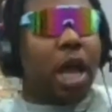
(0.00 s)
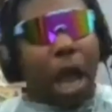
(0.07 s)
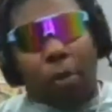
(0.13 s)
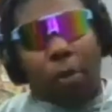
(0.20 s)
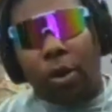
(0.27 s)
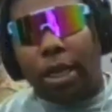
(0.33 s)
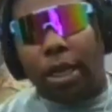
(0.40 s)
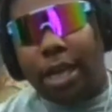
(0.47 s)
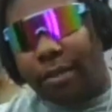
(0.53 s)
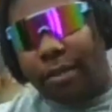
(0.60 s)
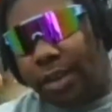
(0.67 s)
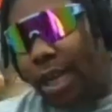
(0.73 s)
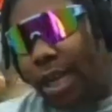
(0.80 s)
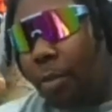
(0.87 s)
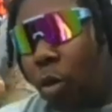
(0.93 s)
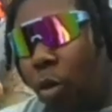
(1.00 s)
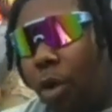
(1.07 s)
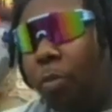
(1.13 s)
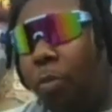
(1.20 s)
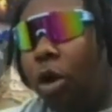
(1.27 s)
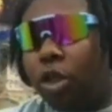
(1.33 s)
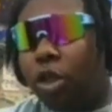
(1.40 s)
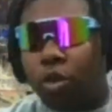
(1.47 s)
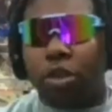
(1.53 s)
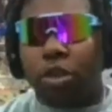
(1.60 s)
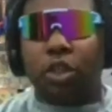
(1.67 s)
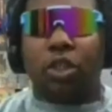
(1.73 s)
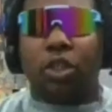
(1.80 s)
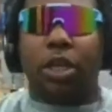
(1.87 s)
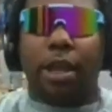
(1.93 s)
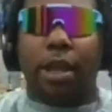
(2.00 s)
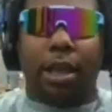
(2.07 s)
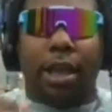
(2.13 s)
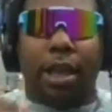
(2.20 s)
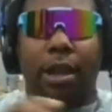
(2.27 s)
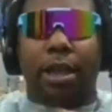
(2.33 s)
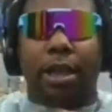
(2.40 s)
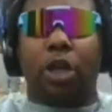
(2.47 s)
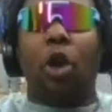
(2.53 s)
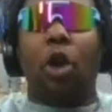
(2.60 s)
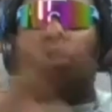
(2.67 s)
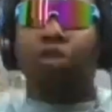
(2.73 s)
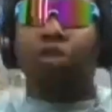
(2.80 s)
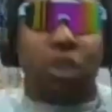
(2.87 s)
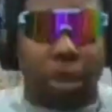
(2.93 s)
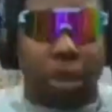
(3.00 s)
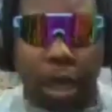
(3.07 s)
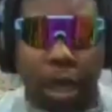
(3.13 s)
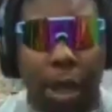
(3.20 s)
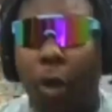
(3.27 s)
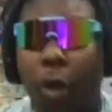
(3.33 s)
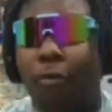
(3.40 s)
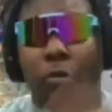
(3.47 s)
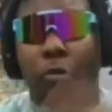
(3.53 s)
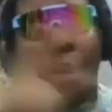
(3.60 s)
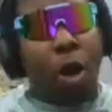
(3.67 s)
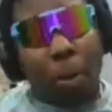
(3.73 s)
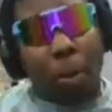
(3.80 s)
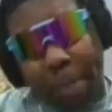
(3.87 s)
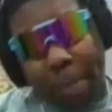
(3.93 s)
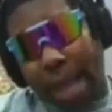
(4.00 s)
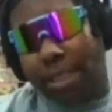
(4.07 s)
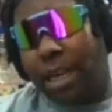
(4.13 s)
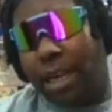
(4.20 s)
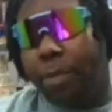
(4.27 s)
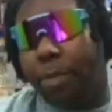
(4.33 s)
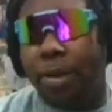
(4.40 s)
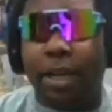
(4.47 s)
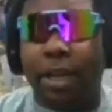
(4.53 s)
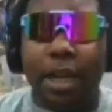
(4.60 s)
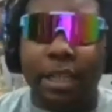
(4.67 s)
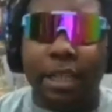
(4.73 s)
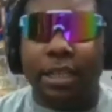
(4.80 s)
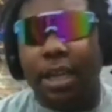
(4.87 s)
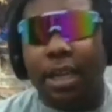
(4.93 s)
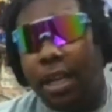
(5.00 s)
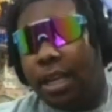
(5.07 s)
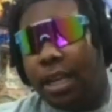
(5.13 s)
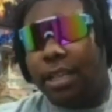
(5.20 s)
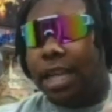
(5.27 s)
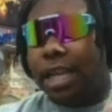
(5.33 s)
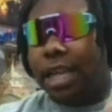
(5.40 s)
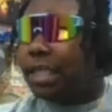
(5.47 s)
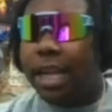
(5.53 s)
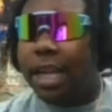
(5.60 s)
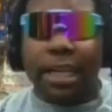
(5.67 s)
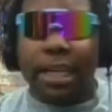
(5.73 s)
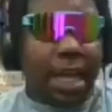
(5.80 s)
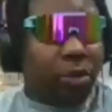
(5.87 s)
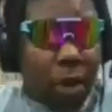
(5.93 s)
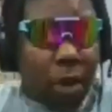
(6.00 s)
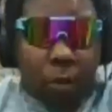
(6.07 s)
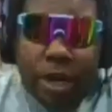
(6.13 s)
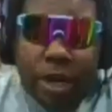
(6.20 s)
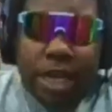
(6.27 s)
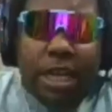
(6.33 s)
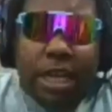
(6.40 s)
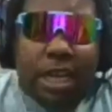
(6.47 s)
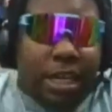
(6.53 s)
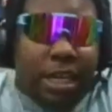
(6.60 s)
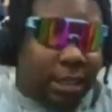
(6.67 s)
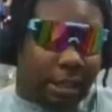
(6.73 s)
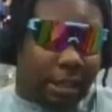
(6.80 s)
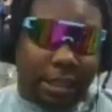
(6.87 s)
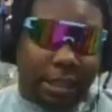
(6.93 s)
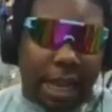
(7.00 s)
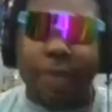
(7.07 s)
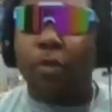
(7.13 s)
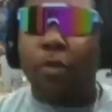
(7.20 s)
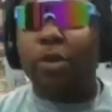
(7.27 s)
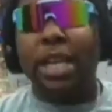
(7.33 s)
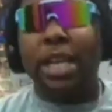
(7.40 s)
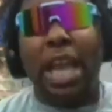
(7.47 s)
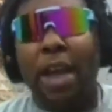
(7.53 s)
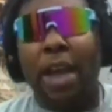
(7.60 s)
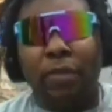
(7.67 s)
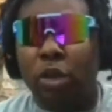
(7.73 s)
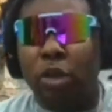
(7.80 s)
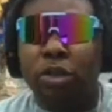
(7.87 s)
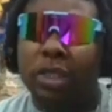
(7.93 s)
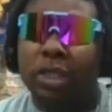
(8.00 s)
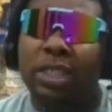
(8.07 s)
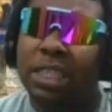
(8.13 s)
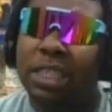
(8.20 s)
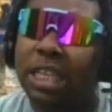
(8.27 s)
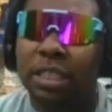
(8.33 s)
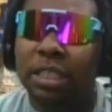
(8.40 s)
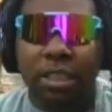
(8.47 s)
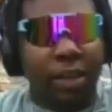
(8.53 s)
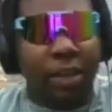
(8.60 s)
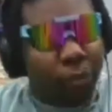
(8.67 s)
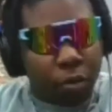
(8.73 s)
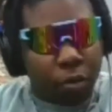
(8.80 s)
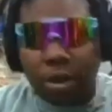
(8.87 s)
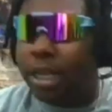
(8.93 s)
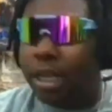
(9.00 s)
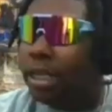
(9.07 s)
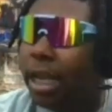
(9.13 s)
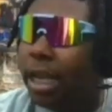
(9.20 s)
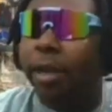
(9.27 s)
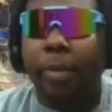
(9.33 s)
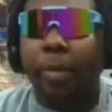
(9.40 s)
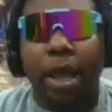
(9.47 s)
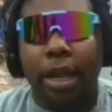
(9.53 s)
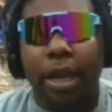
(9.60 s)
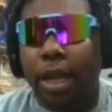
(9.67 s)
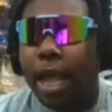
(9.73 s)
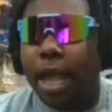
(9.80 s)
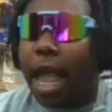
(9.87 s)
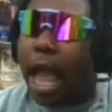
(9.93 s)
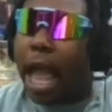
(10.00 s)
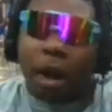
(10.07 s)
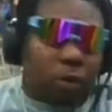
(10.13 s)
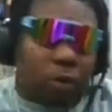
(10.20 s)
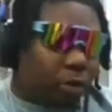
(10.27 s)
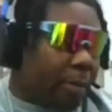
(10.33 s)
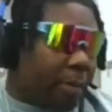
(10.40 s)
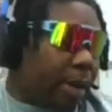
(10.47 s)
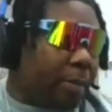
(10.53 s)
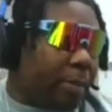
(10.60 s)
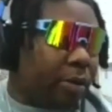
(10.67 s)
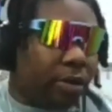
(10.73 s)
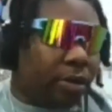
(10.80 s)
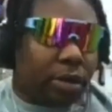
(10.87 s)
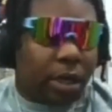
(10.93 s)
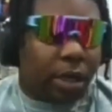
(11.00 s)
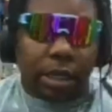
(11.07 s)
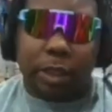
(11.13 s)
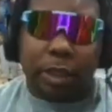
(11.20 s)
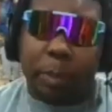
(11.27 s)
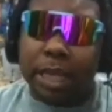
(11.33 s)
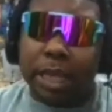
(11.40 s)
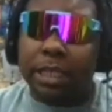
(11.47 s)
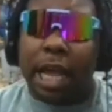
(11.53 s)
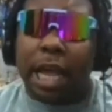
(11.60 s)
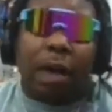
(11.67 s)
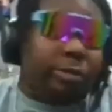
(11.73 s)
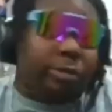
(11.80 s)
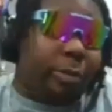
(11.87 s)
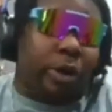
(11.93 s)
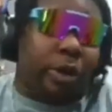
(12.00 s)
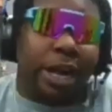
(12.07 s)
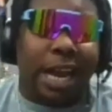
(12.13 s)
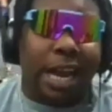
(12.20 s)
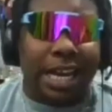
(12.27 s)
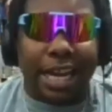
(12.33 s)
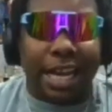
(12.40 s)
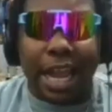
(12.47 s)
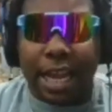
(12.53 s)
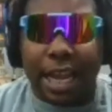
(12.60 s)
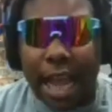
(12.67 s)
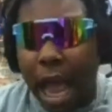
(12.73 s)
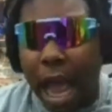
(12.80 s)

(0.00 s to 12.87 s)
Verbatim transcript: I want to definitely get Morgan Park structure and, and culture overall back to that because that's lit. That's why Whitney Young never really have losing seasons. If you really think about it, I don't remember especially I was born in 98.